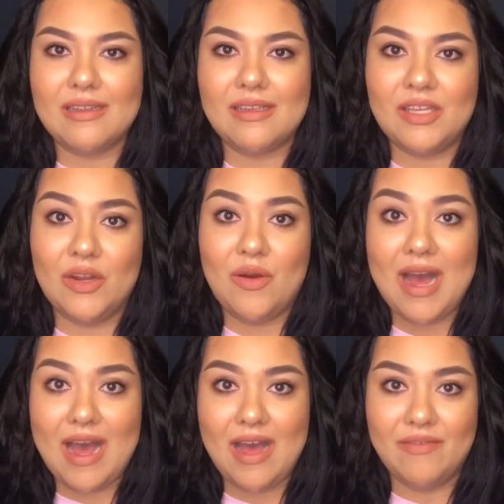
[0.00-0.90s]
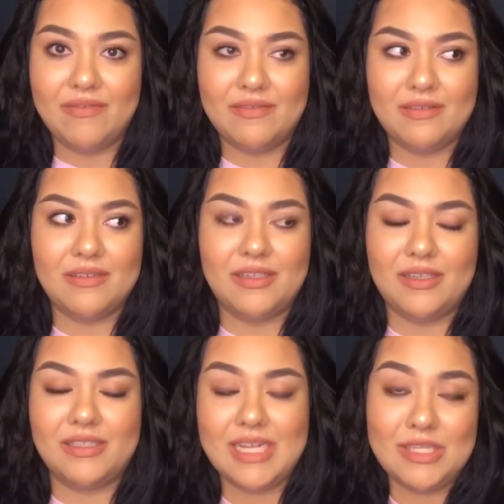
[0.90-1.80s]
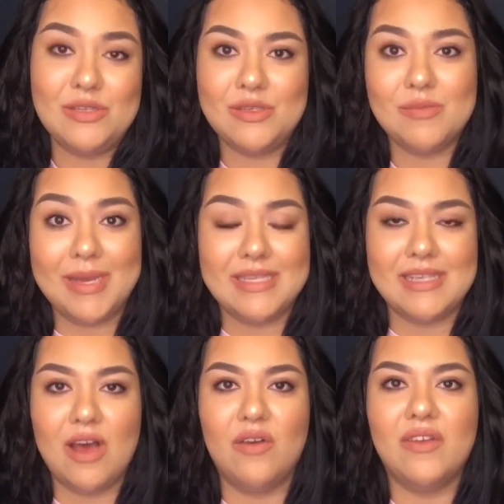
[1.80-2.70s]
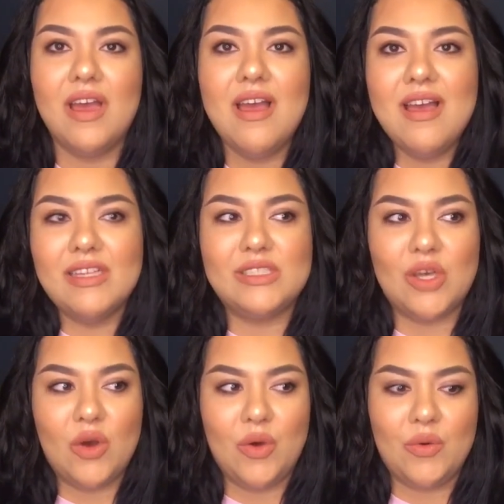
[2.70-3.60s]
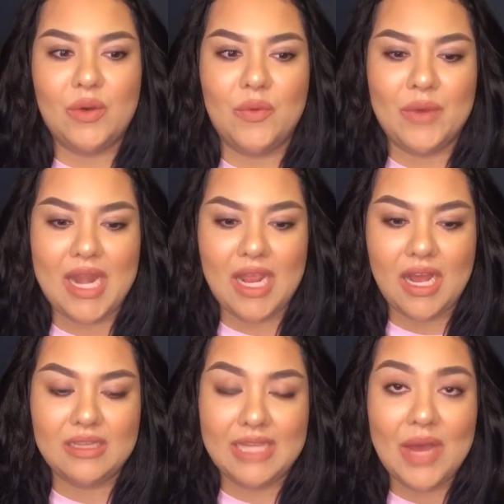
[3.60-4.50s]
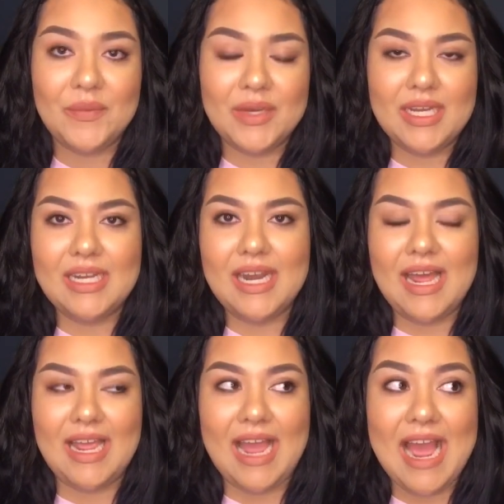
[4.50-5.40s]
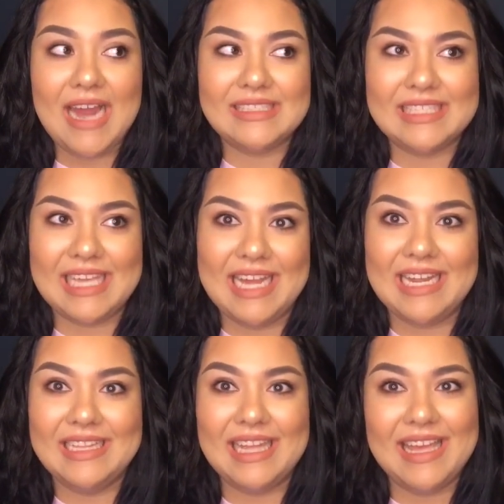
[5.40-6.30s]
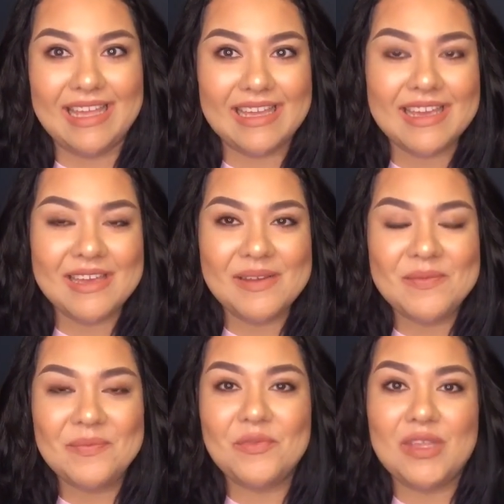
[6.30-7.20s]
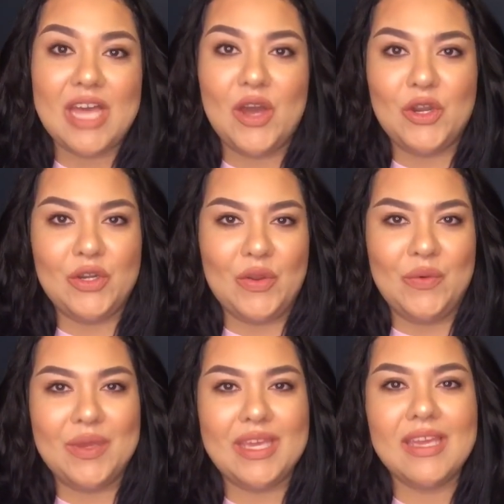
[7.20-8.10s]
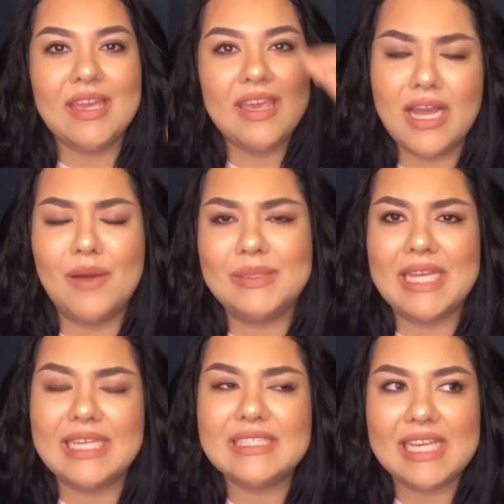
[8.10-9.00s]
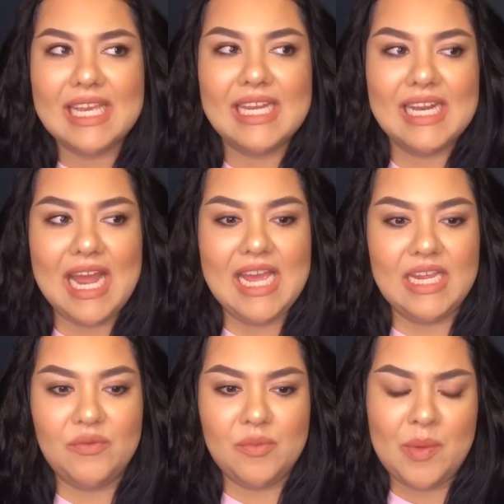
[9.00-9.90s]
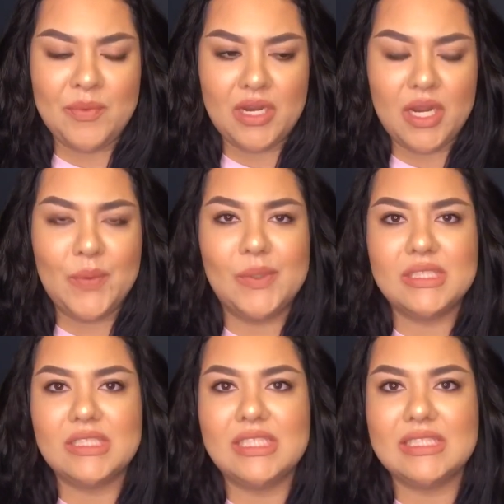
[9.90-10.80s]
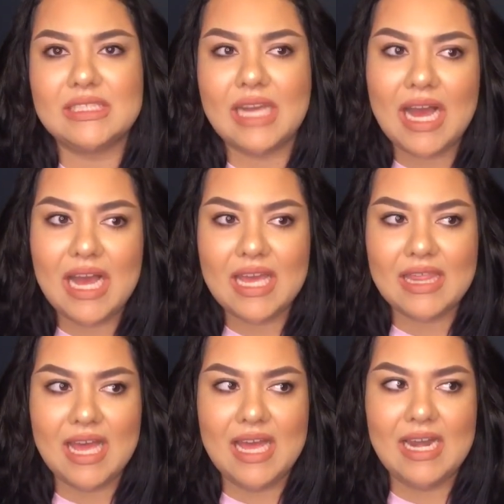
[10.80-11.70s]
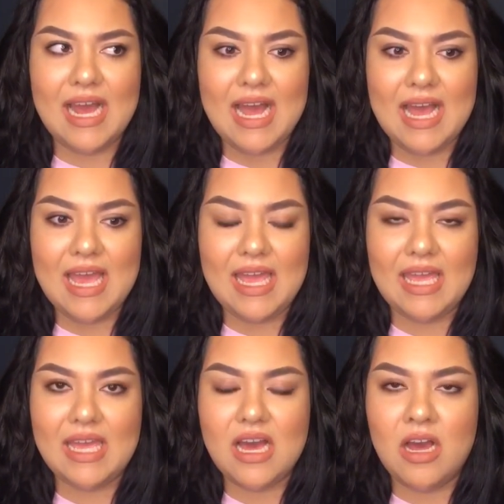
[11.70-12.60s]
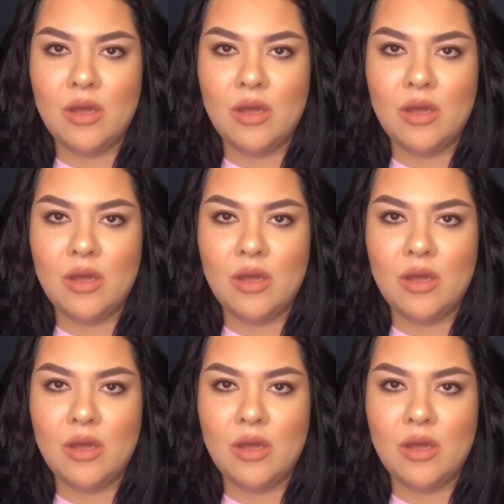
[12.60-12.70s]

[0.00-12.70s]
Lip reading: have tattoos myself. So when I got that one, I had to get it like without her knowing. Yeah, I was 18 and I remember it was this guy that I